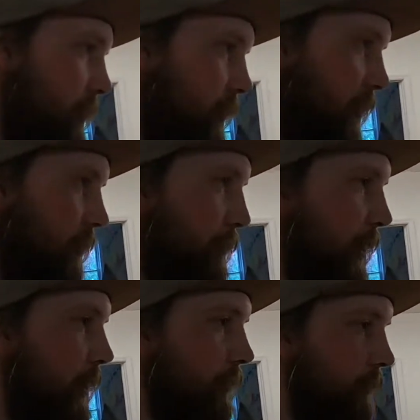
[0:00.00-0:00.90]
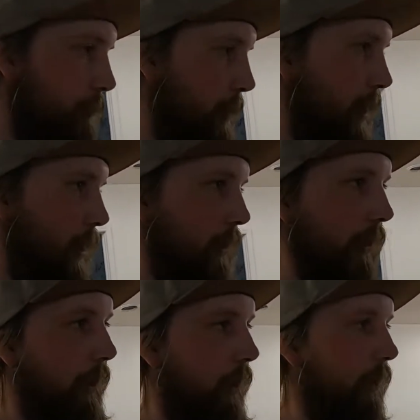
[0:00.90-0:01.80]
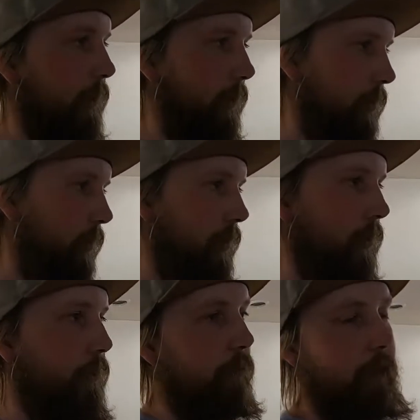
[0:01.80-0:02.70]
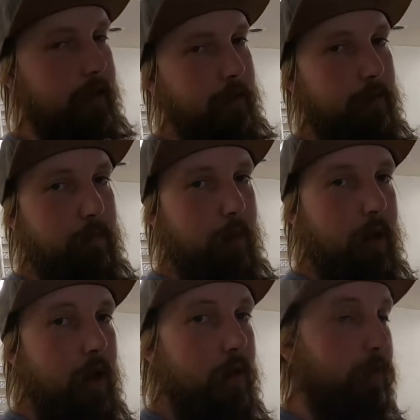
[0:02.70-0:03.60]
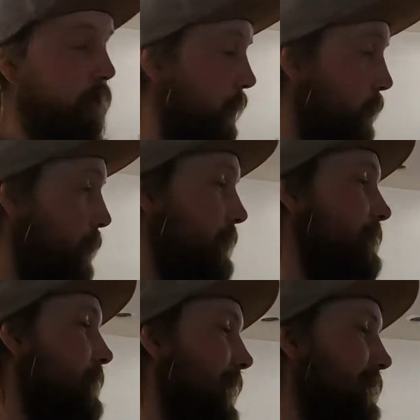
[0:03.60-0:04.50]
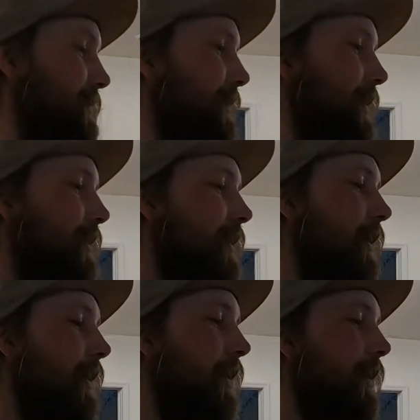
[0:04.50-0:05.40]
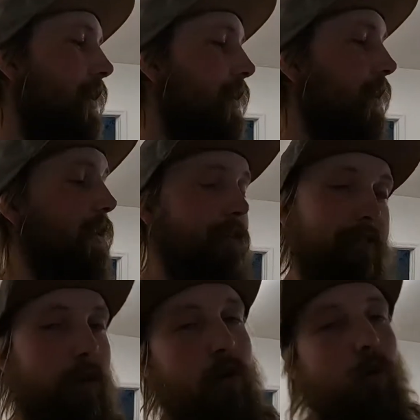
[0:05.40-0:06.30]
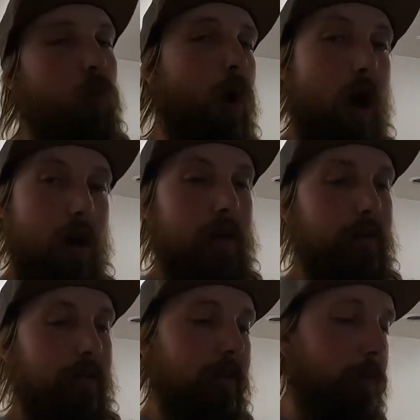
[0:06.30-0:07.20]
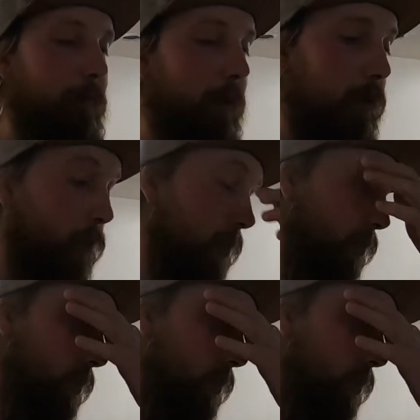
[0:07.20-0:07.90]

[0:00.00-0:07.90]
got passed back, and I don't like them. But I will show you what it sounds like. It's so quiet compared to what it